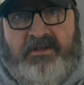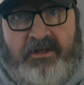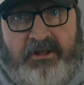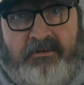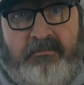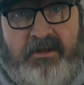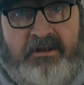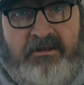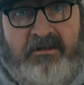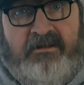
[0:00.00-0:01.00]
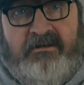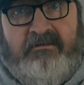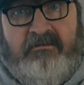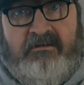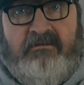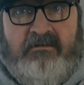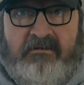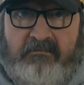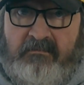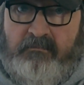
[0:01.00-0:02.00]
Intermediate
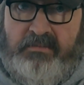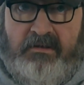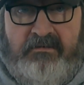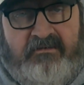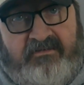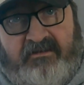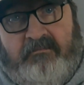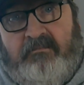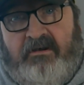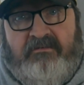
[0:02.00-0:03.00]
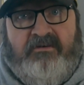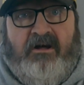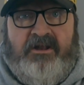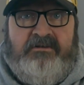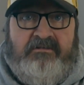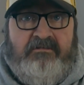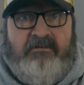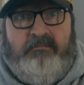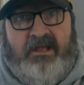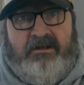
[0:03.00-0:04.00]
builders can move on to
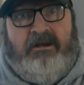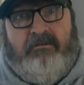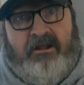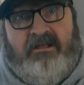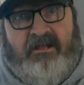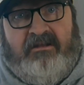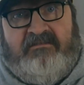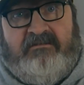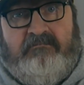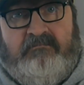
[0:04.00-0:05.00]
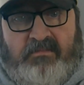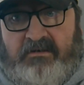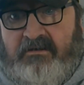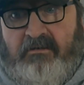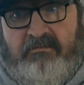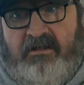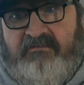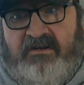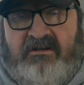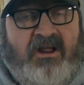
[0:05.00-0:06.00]
the mid-era kits, but don't
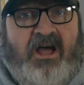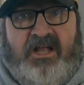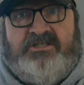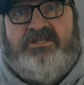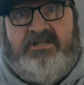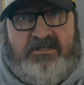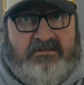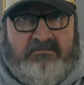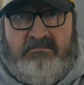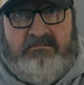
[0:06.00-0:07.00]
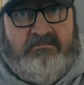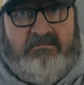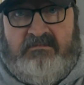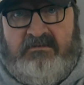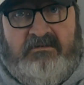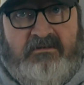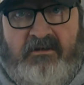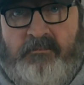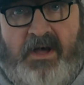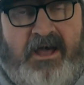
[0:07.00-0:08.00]
even touch
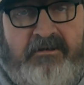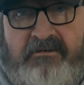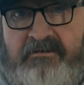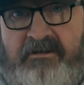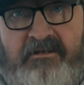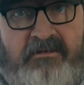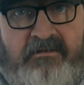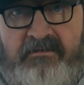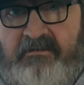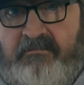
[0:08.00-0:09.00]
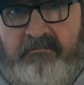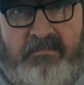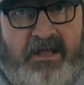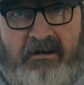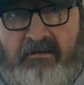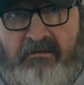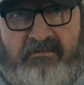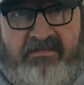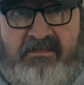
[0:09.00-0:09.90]
a modern Metal Earth